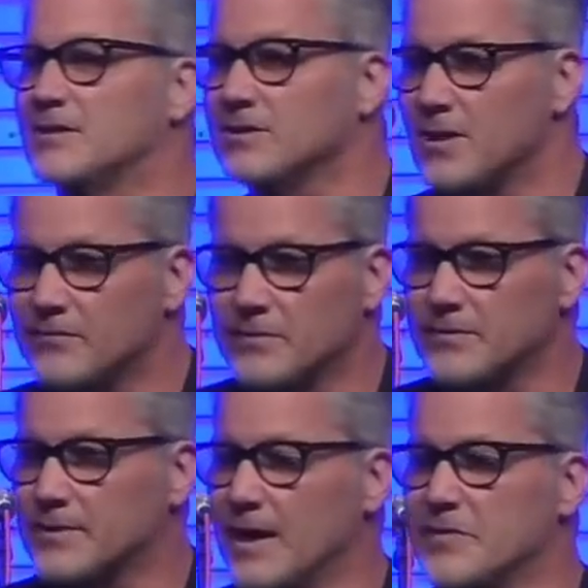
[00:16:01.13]
the love
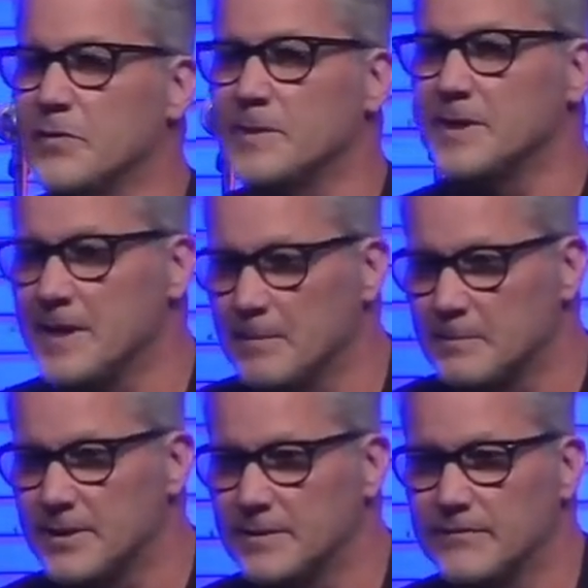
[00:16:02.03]
of God, the
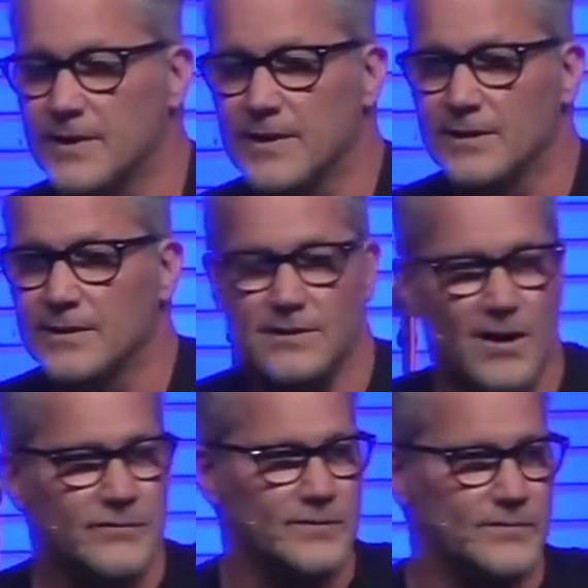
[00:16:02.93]
redemptive
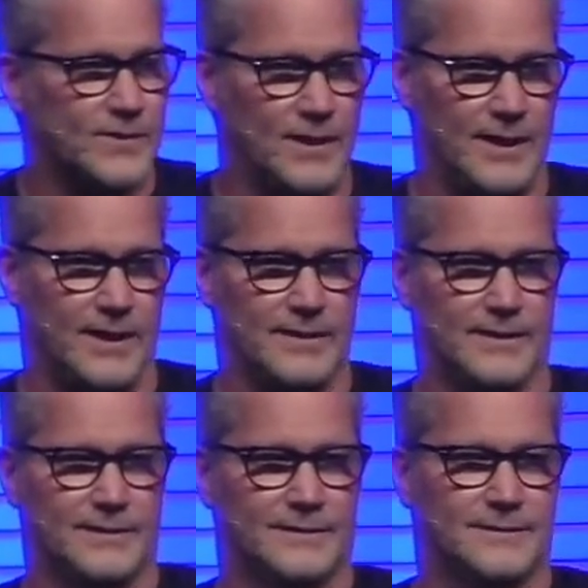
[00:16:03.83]
love of God,
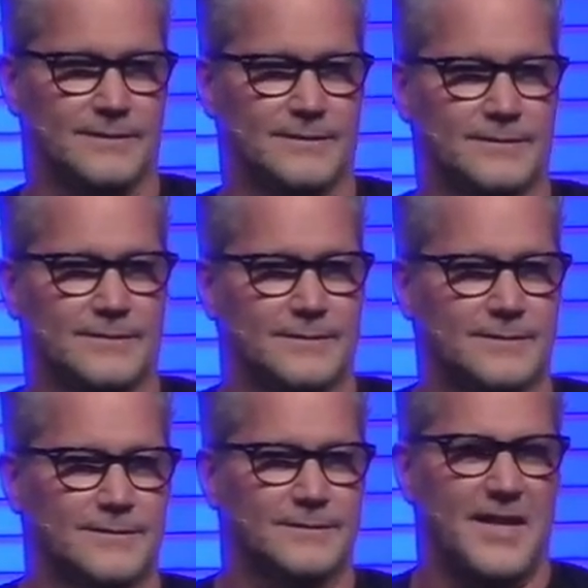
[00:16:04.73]

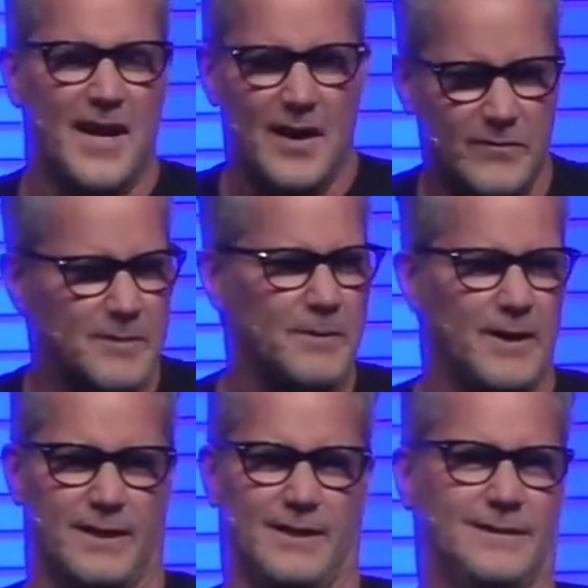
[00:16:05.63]
to
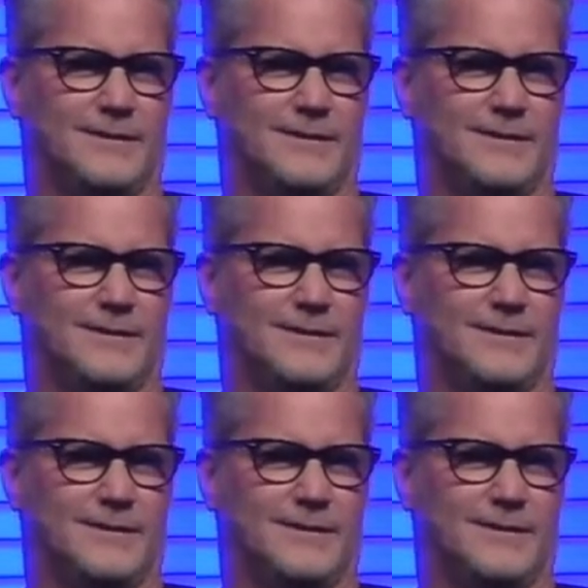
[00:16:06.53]
everybody.